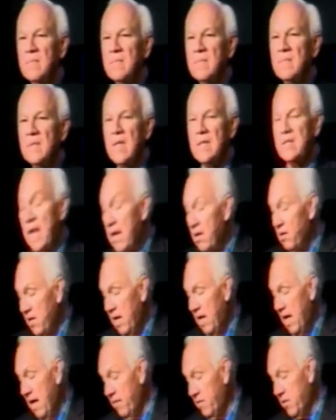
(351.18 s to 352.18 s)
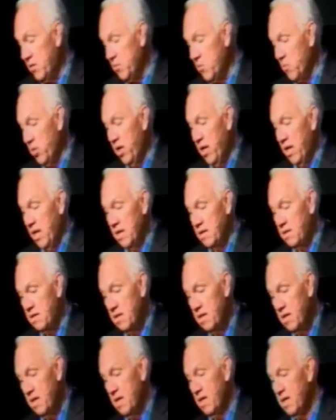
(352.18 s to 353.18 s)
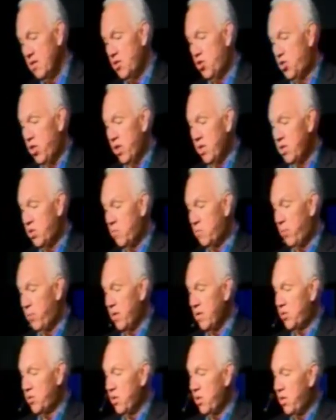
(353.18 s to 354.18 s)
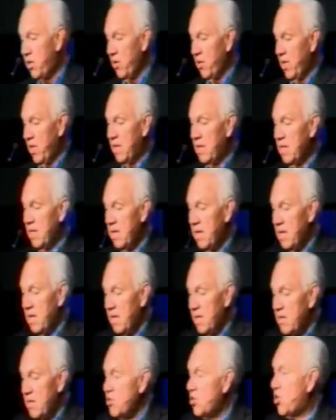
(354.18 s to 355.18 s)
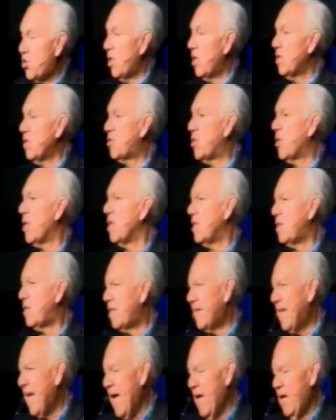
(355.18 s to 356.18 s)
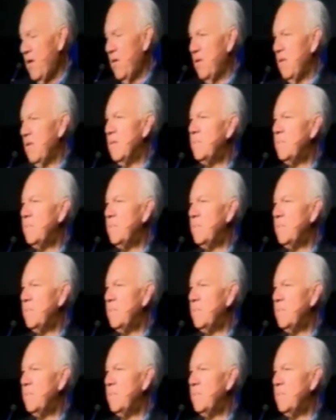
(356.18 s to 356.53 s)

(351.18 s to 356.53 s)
A title that I have this morning is Church Persecuted, Church Scattered.